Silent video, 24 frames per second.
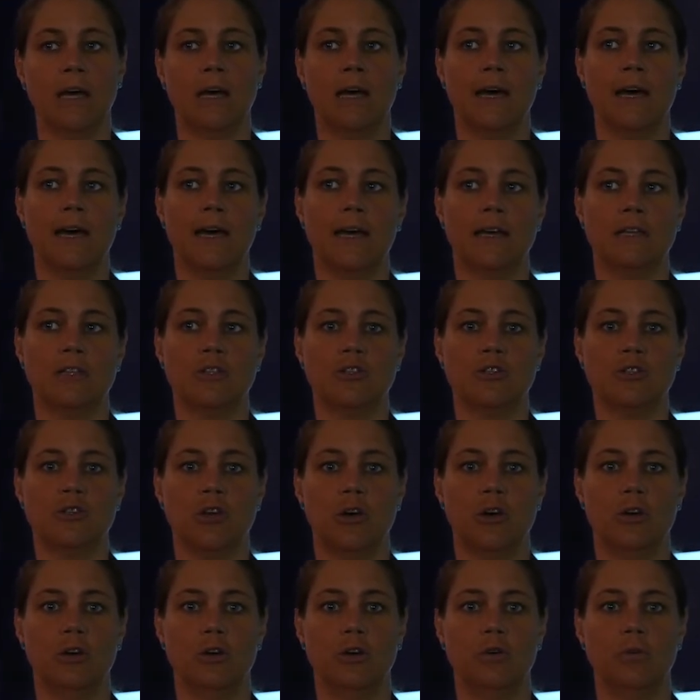And
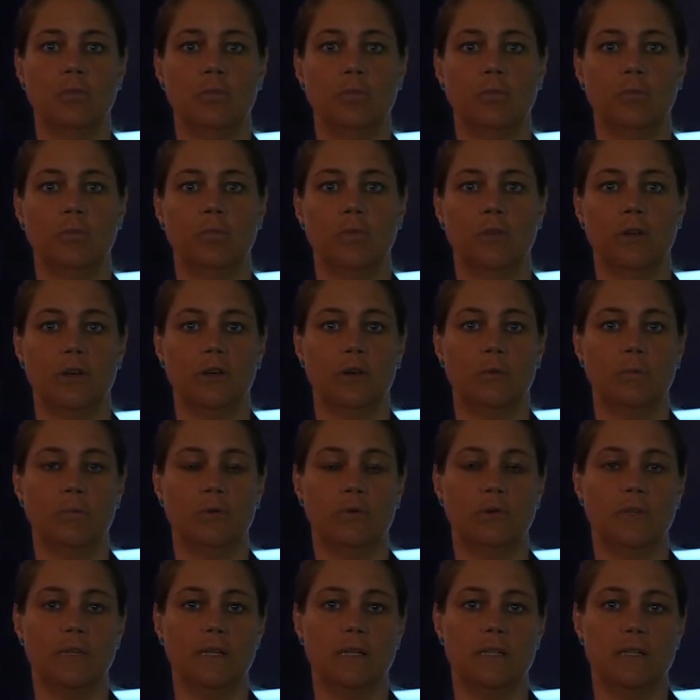so the
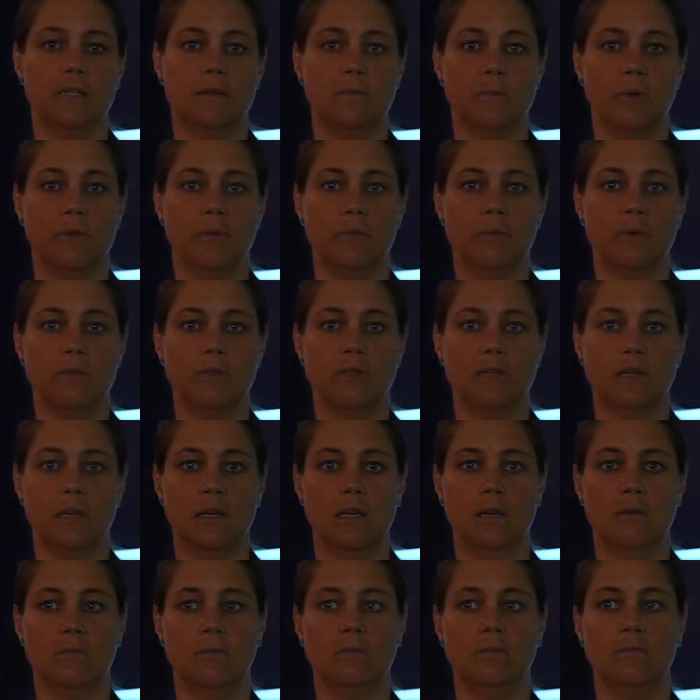Port Elizabeth
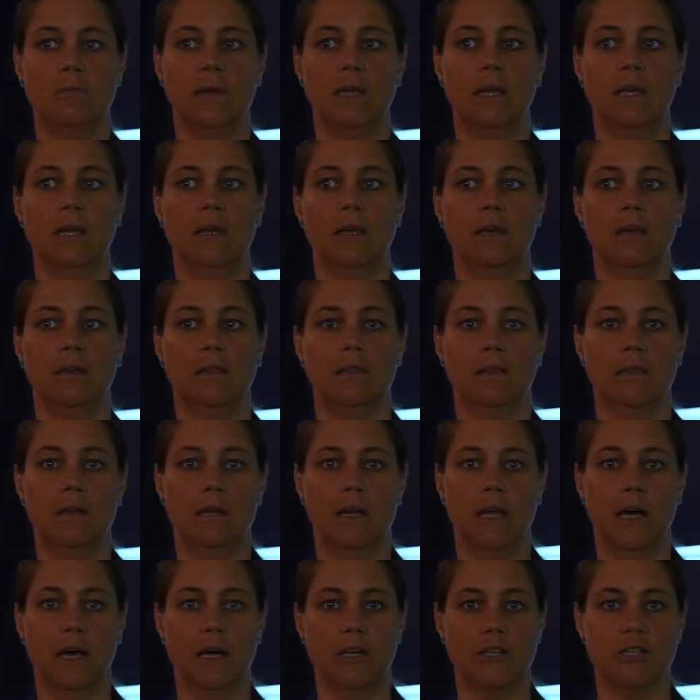Museum, being the
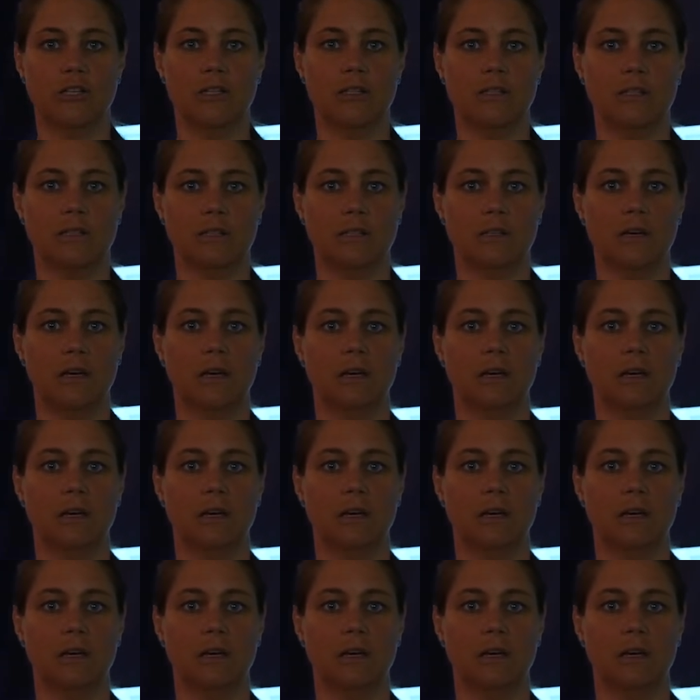largest